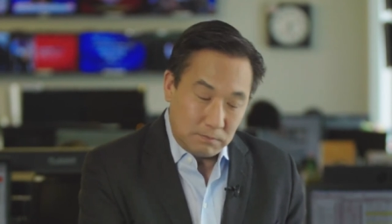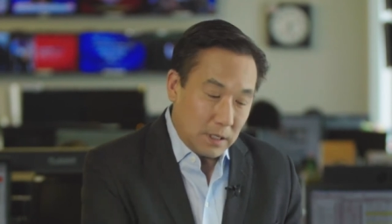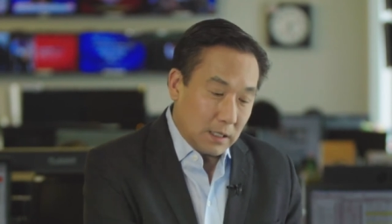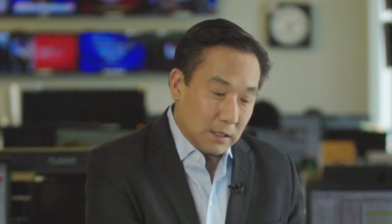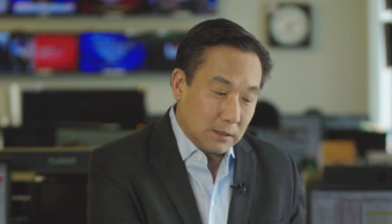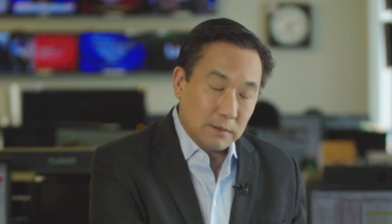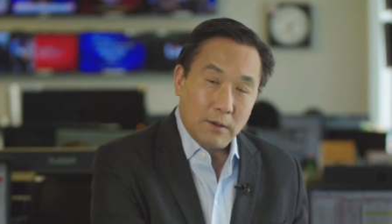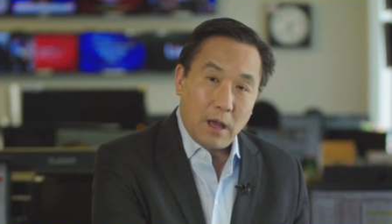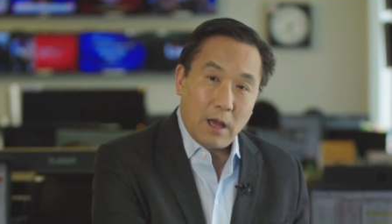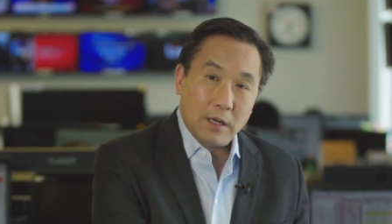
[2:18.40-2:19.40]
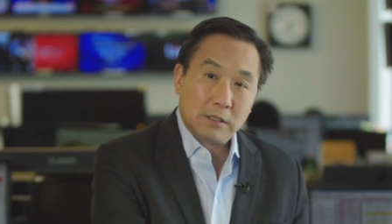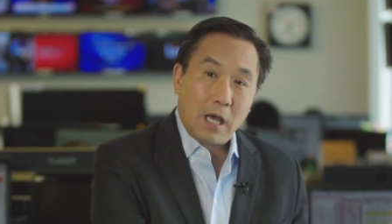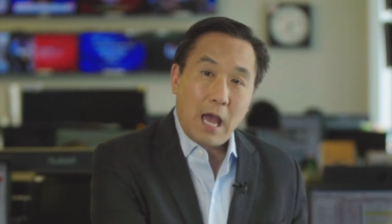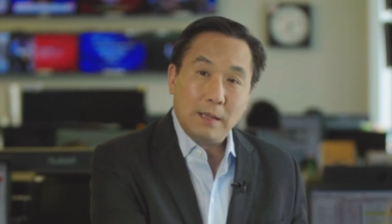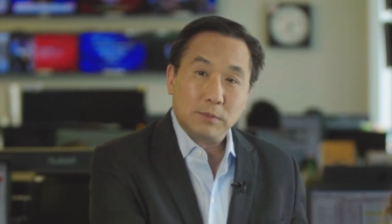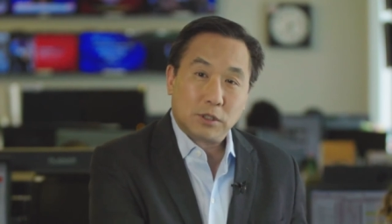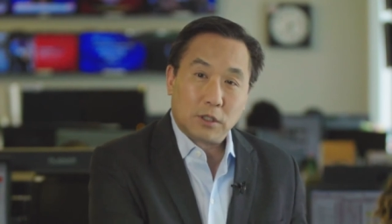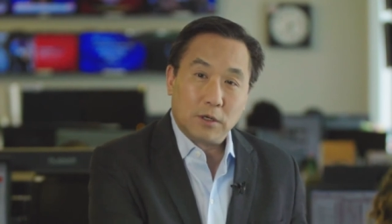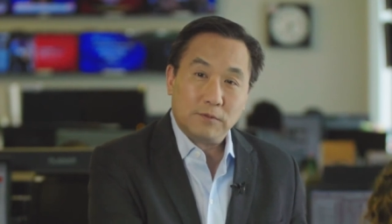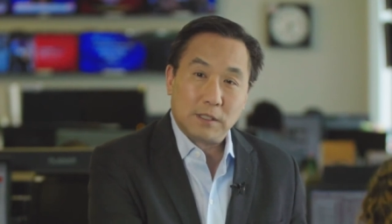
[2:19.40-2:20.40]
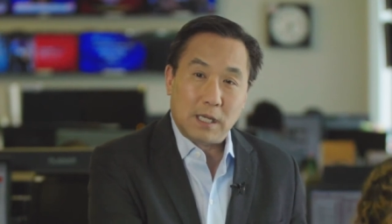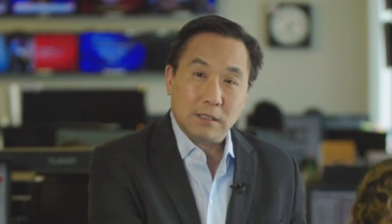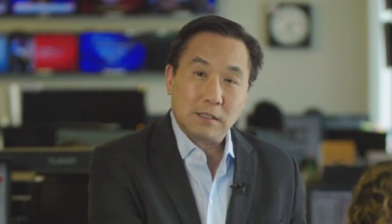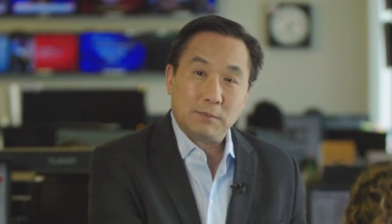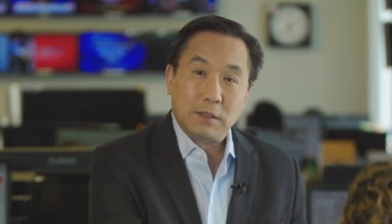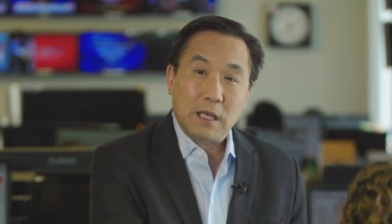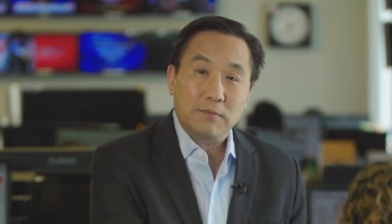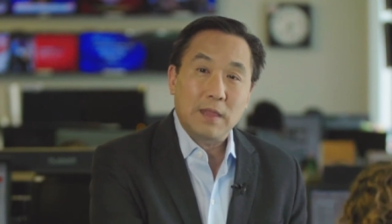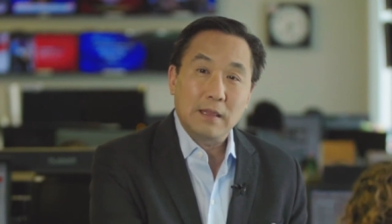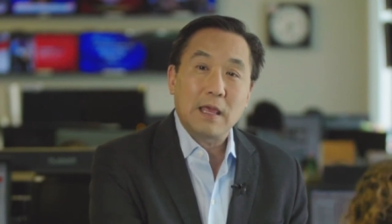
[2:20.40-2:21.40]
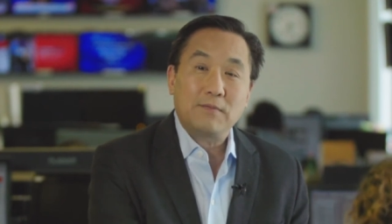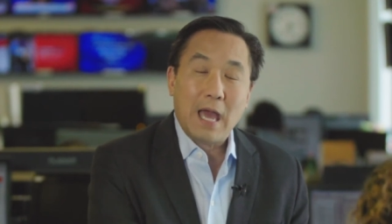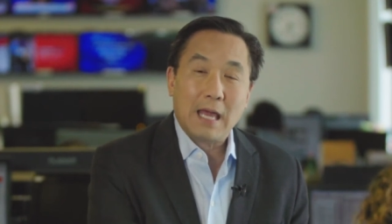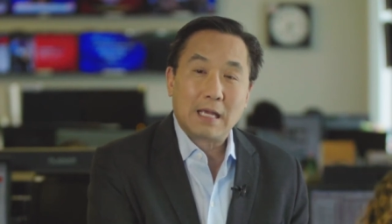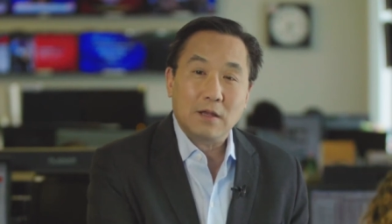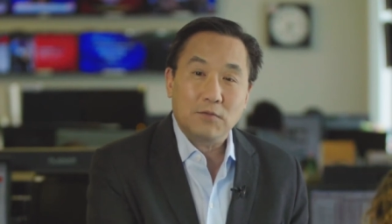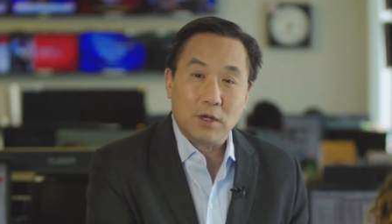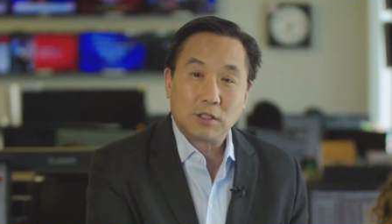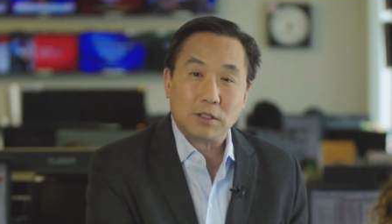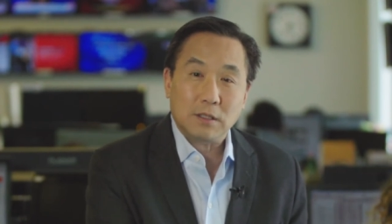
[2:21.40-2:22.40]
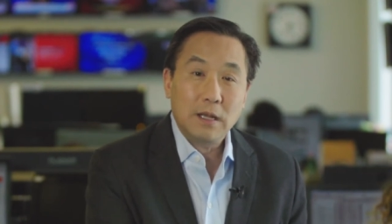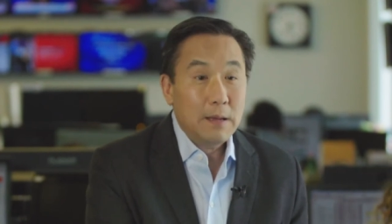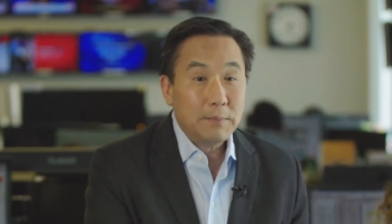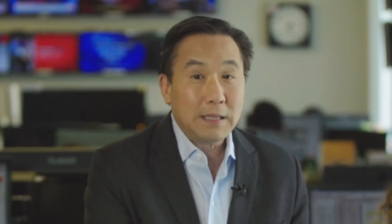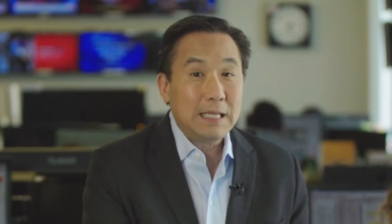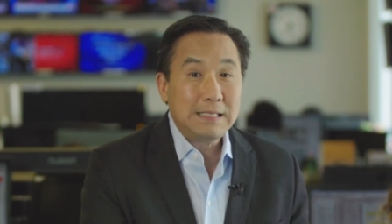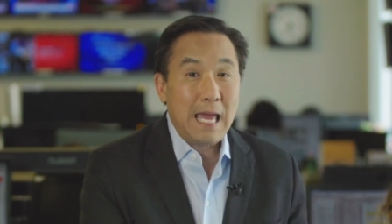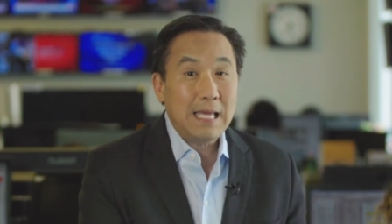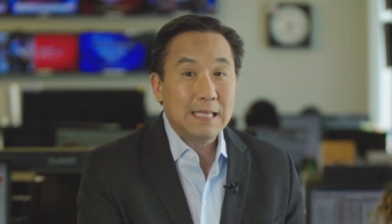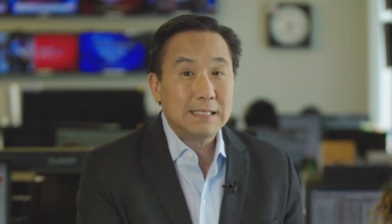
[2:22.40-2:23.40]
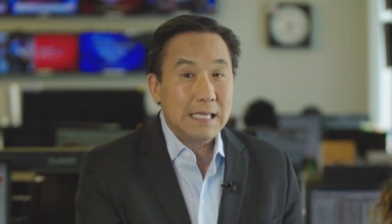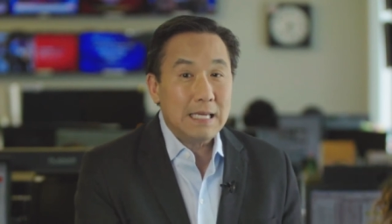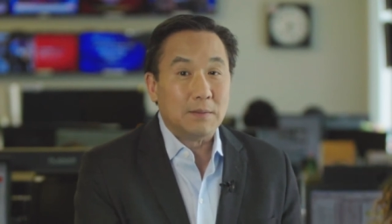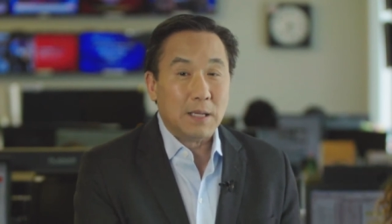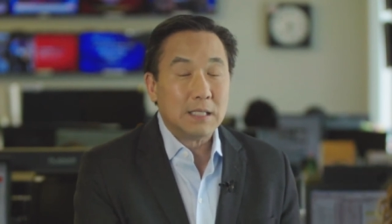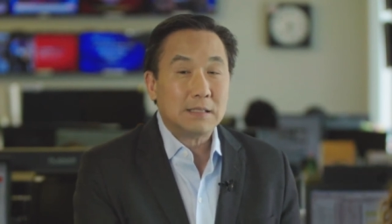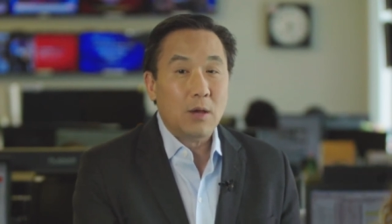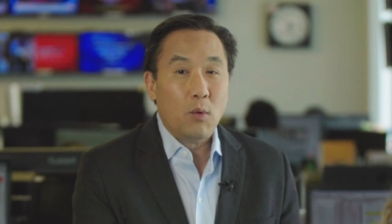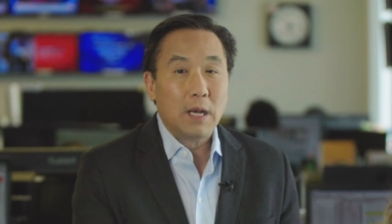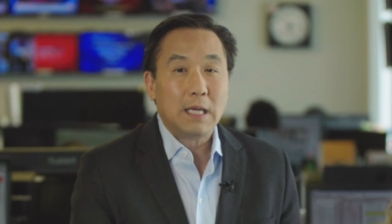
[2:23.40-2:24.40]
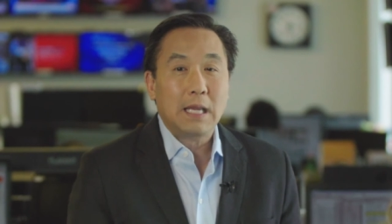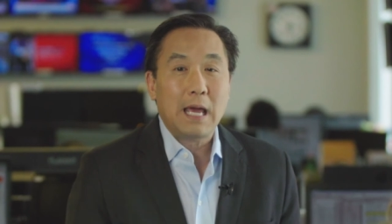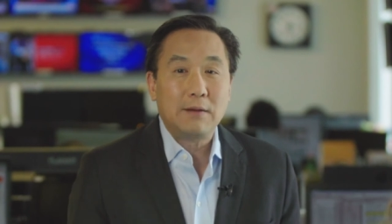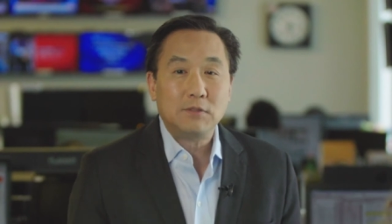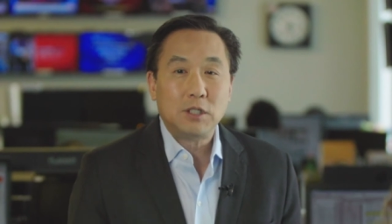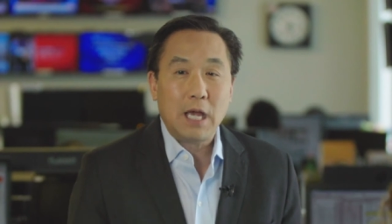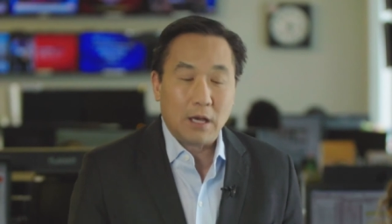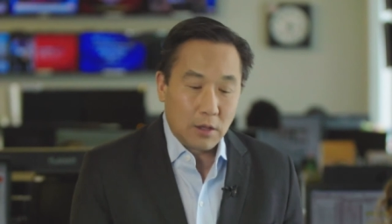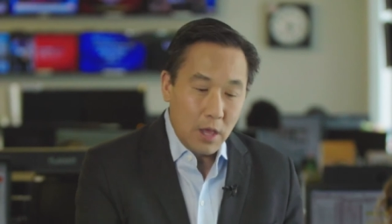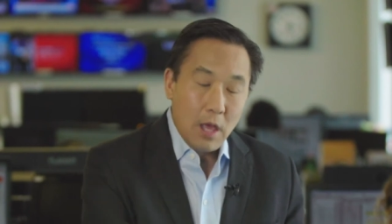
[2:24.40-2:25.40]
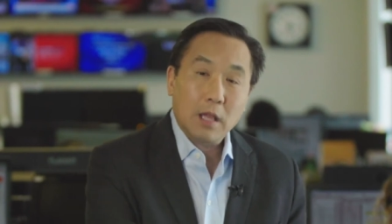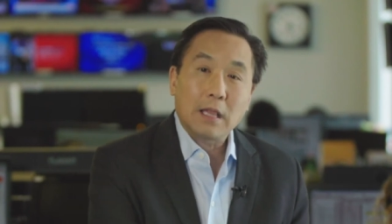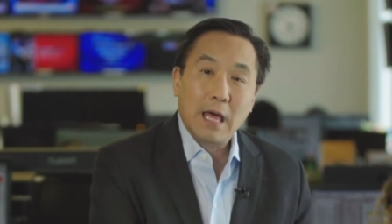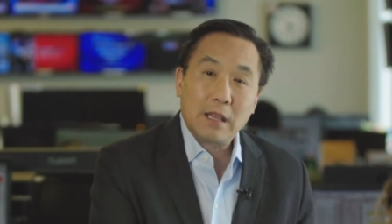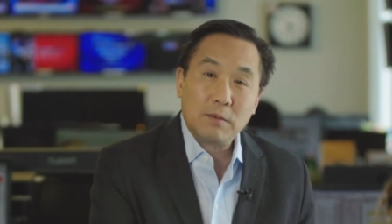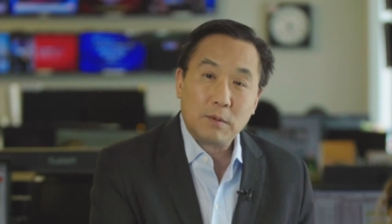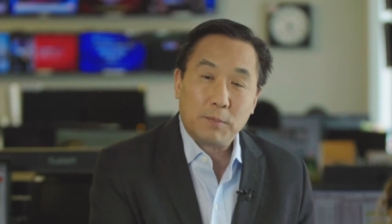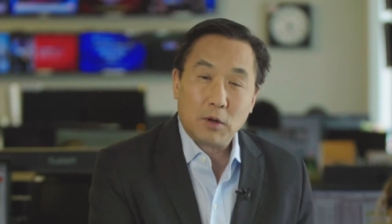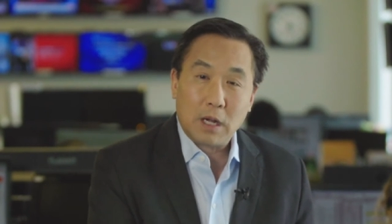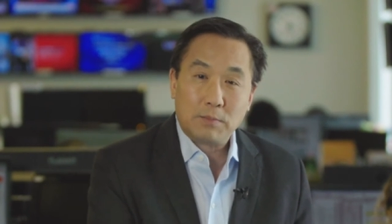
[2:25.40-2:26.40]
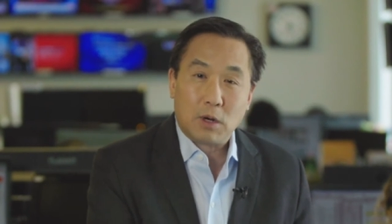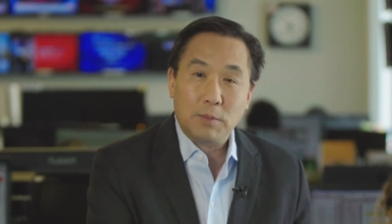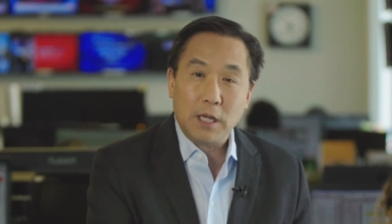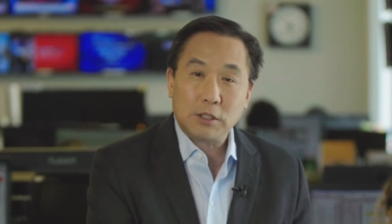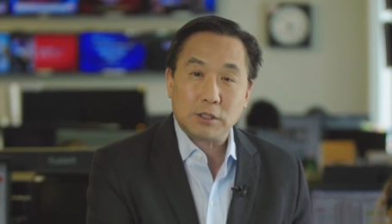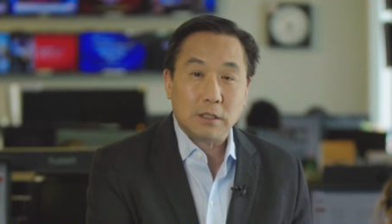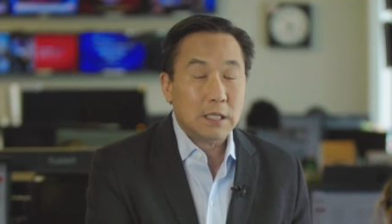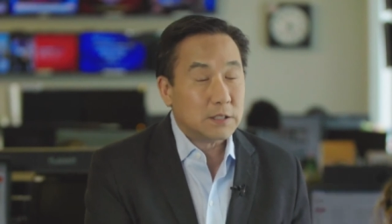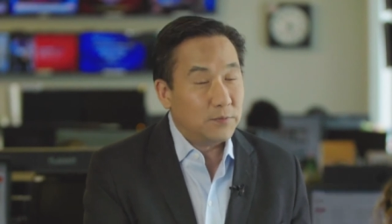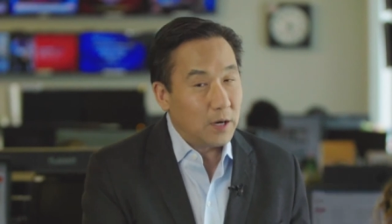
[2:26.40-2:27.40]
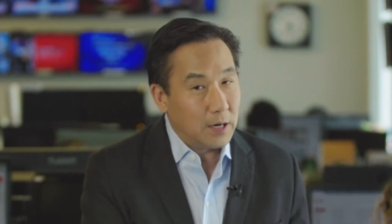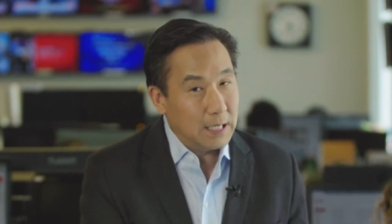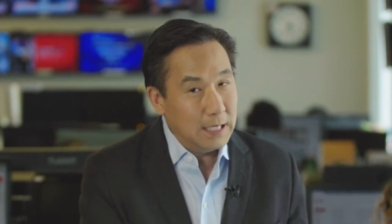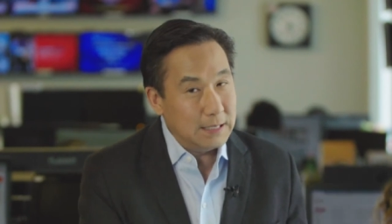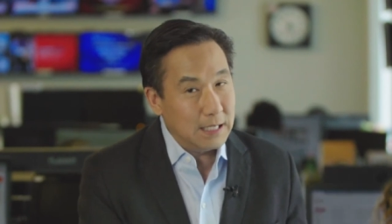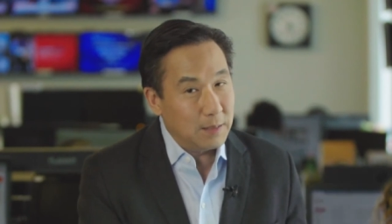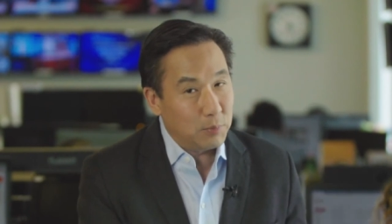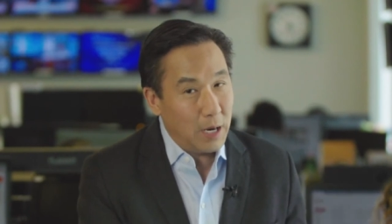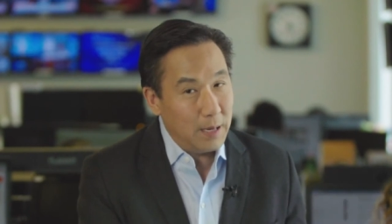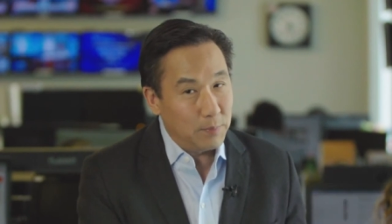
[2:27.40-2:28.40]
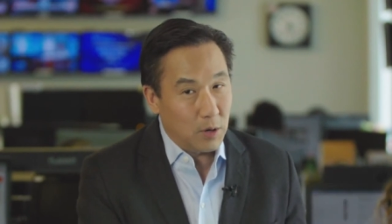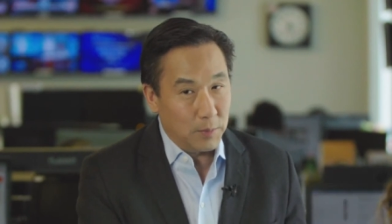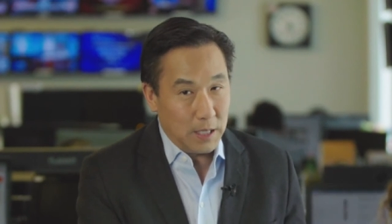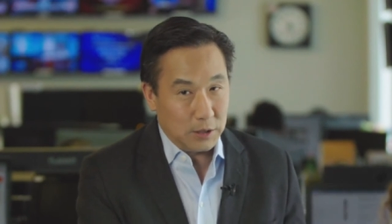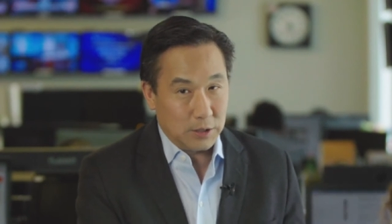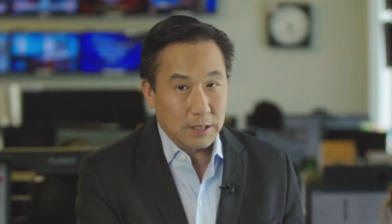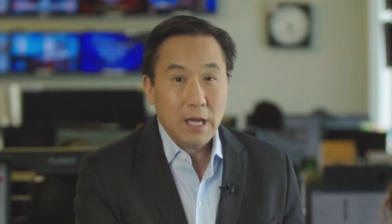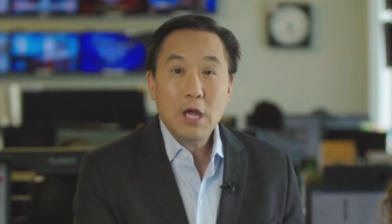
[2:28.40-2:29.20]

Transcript: uh, uh, on a time served sentence, but they've, then they've got a conviction. But they take the deal because they want to get out of jail. A lot of them are put on probation. It's very easy to break probation.